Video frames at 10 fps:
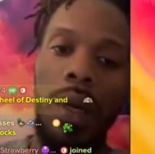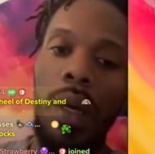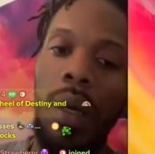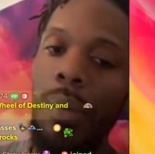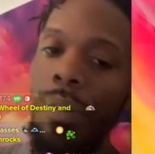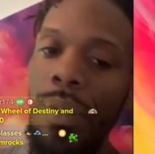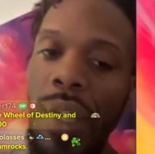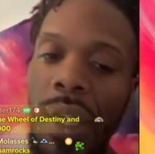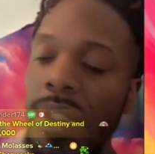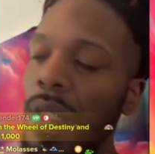um,
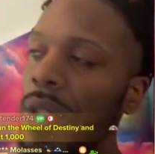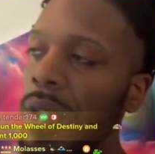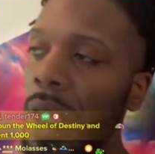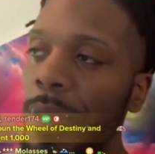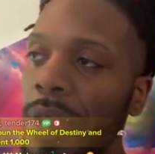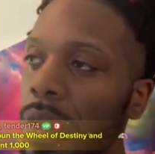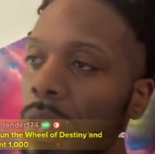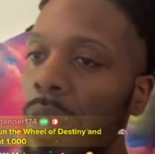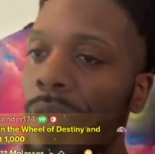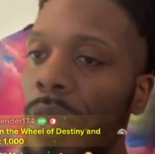it's it's up to
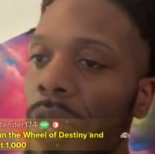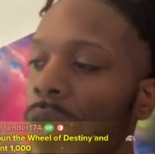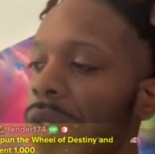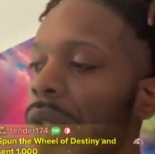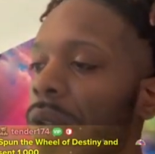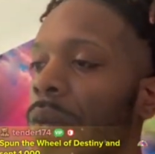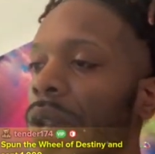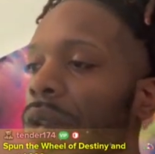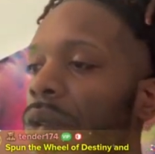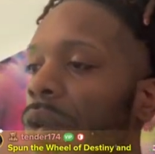you if you use it when you're